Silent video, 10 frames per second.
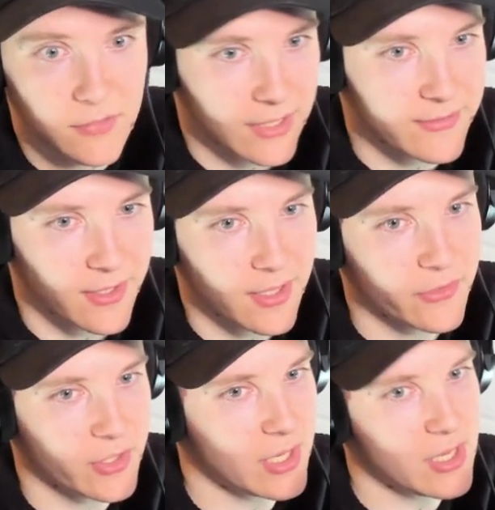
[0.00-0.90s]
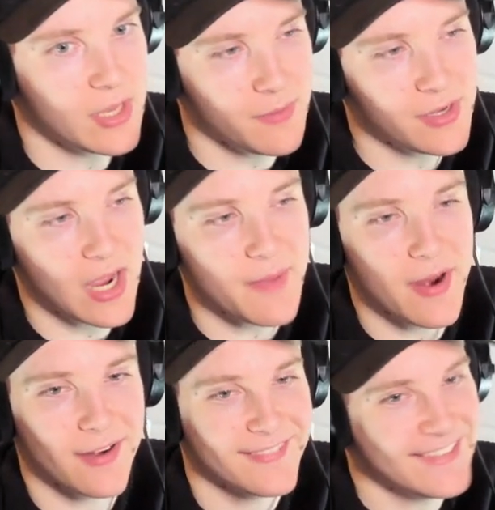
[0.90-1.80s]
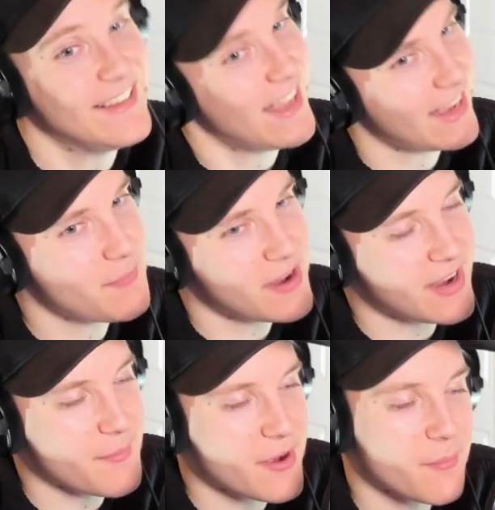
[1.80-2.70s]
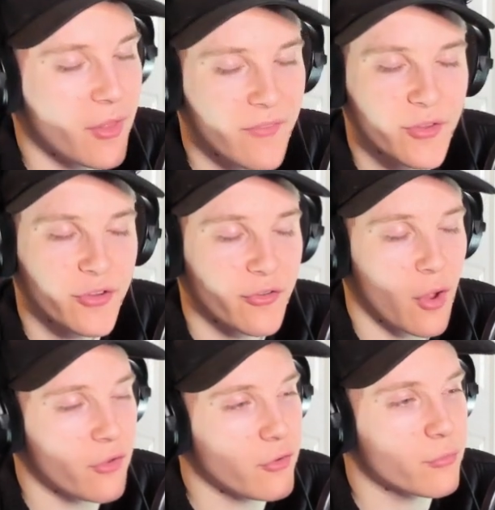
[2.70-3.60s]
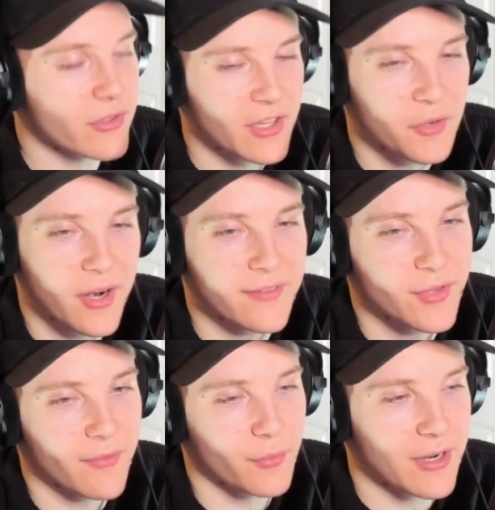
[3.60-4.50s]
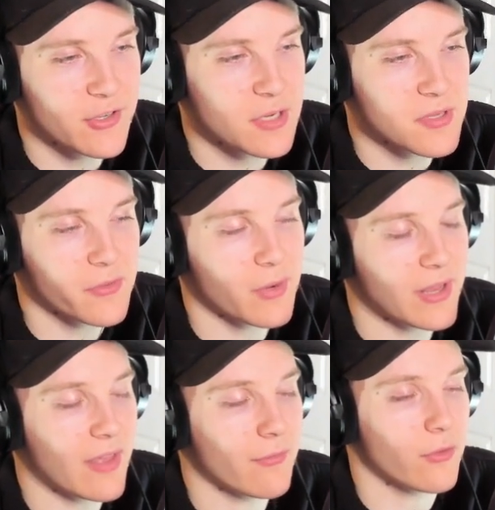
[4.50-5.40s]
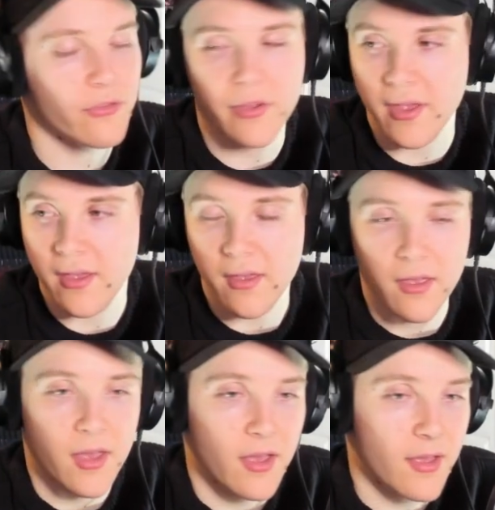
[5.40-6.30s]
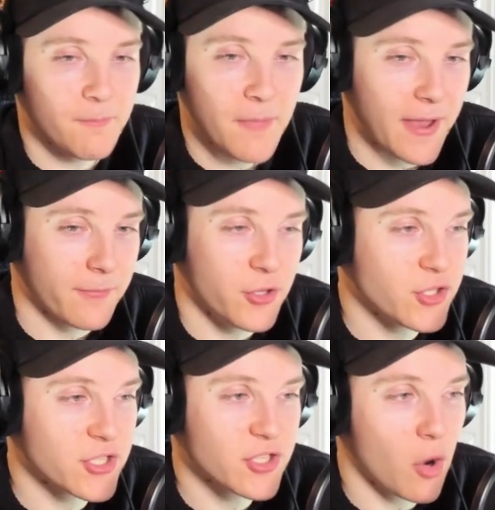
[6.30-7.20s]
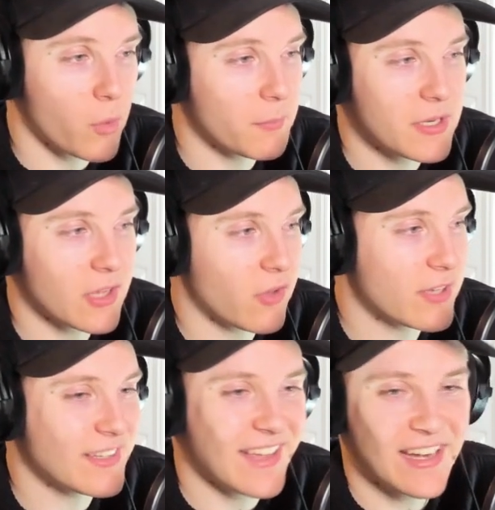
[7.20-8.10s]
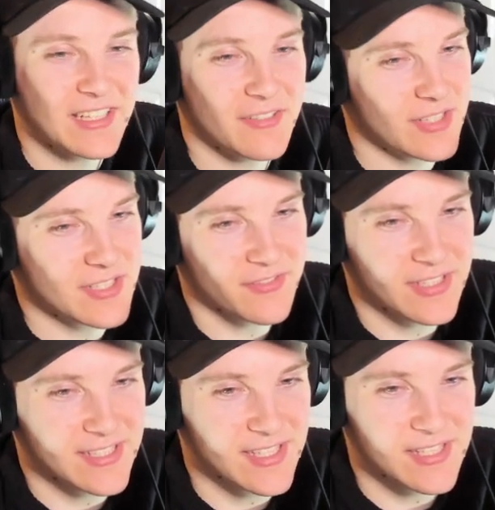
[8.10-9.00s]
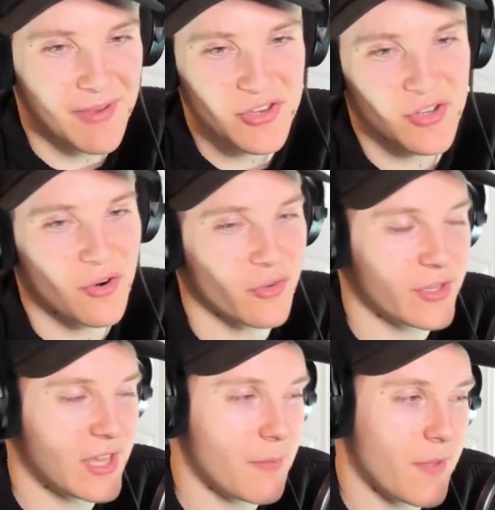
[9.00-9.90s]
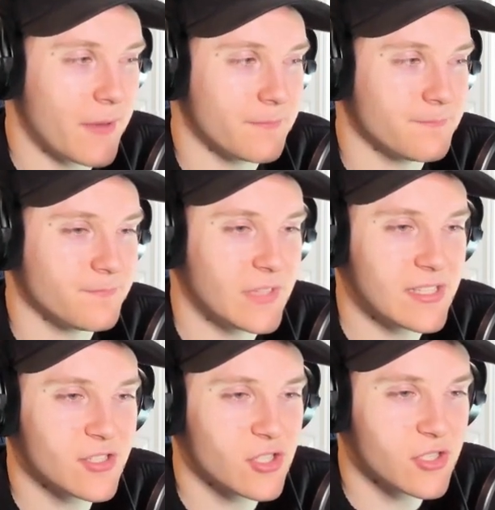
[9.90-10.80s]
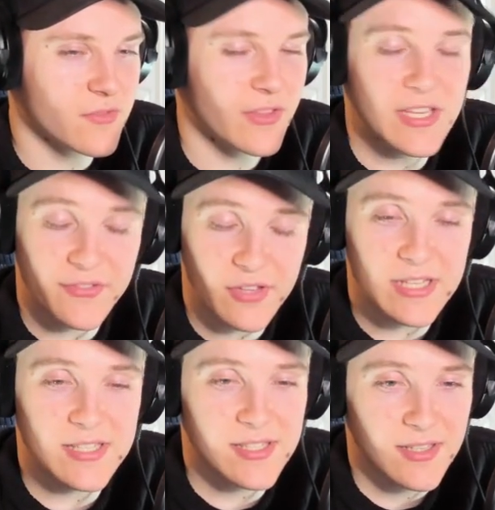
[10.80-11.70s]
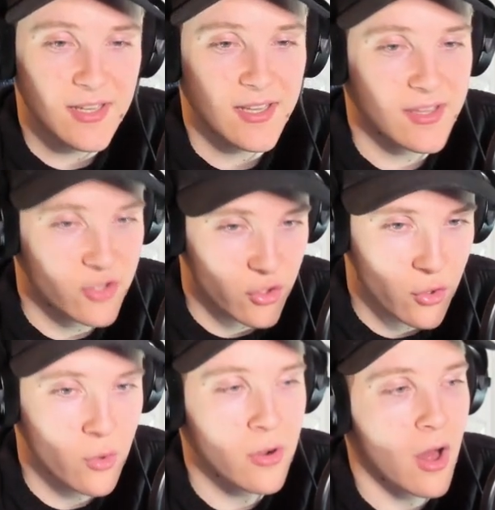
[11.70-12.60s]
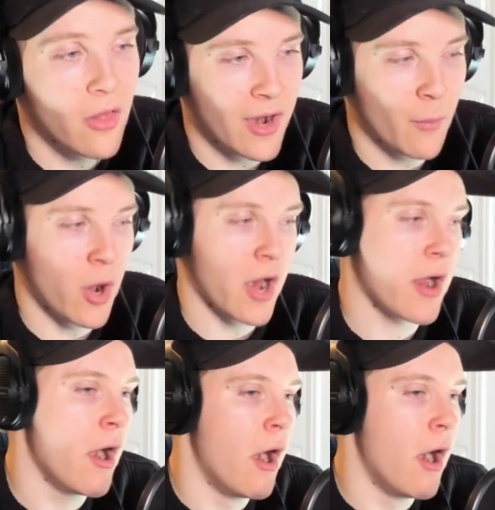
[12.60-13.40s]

It can be a nightmare. It can be a nightmare. Malevolence is also really great if you have the right ships at the right levels. Man, you just don't want to be neglecting any of these fleets, especially early game, man. These fleets do a lot of work.